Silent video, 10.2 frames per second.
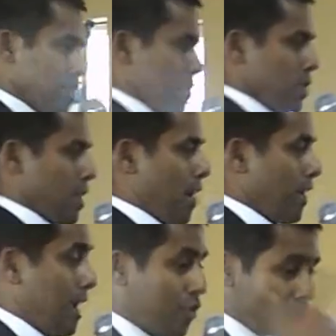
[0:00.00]
somebody is
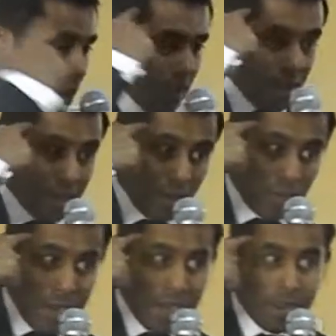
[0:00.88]
having
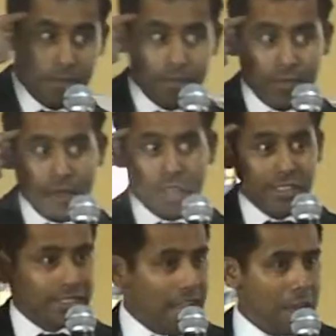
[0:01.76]
intracranial bleeding.
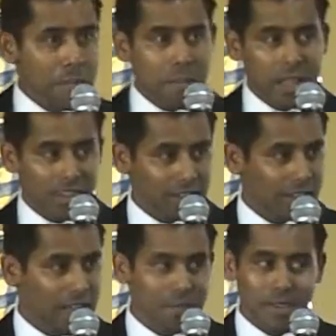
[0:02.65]
Same
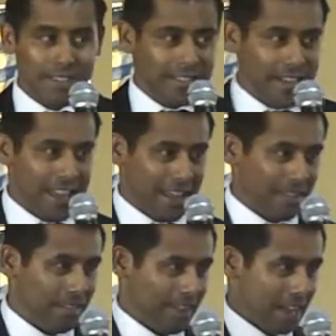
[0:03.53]
method, ABCDE.
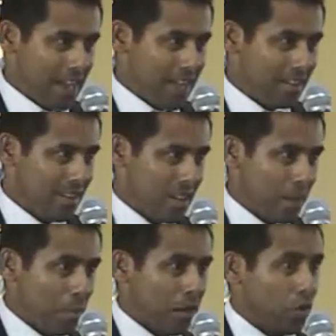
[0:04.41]
Okay?
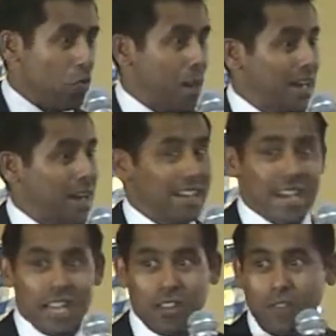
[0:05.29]
But you might
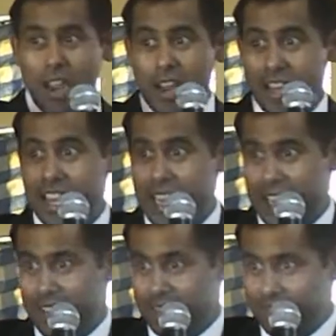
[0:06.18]
identify in
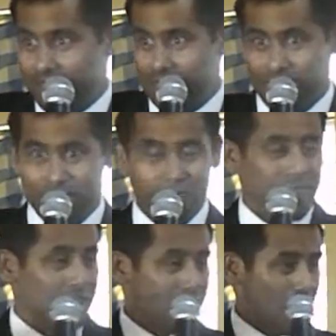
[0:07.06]
D.
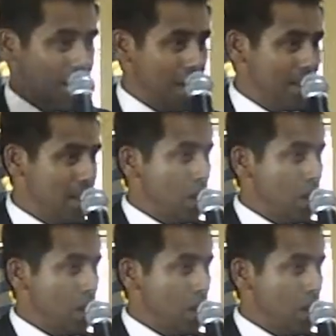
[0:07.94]
Okay?